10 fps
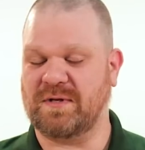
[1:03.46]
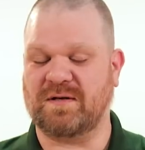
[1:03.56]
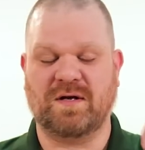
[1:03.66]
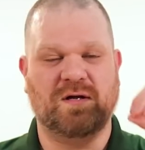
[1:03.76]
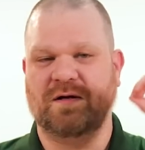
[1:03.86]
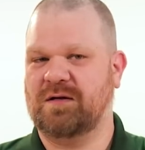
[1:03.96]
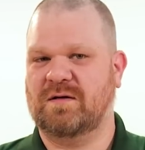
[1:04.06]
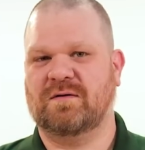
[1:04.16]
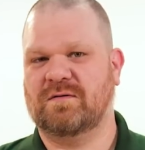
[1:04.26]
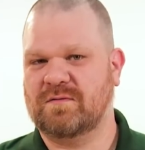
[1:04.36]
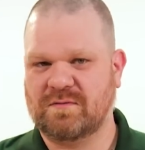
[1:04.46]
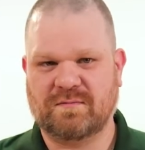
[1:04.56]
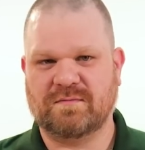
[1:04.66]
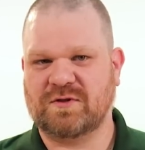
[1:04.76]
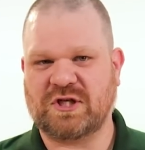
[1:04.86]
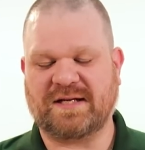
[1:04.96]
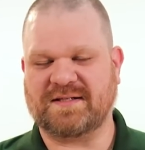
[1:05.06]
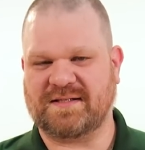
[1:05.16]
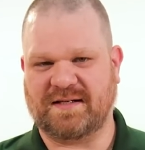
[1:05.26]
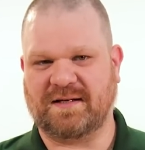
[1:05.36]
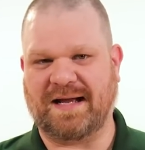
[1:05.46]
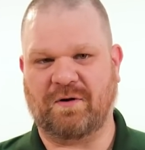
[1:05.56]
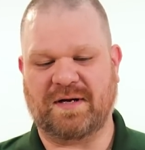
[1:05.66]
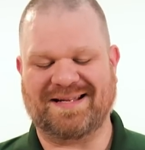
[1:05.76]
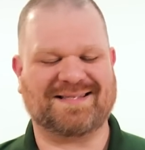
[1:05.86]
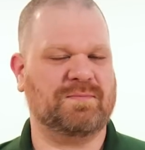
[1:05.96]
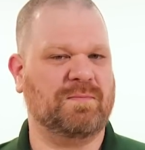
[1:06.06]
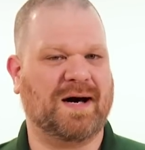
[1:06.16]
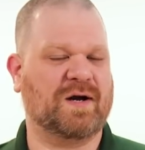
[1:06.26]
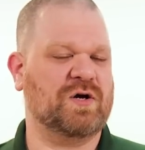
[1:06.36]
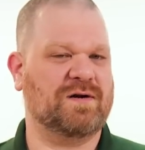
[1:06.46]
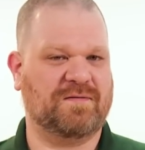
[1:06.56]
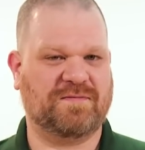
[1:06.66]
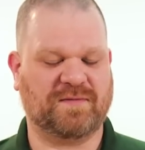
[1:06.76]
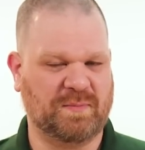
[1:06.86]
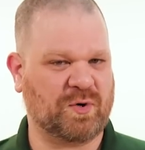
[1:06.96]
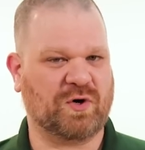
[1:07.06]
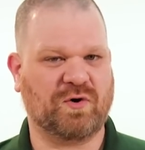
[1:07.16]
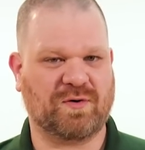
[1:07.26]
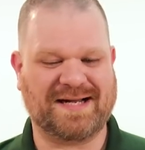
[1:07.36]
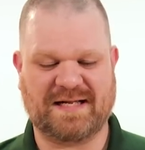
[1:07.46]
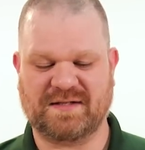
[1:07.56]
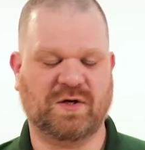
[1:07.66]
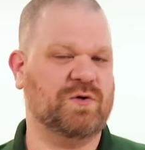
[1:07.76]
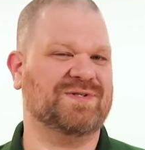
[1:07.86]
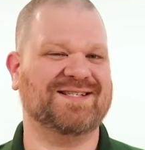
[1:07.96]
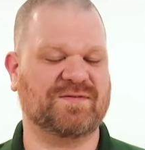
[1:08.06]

I mean, shake a stick nowadays, the modern flipper craze owes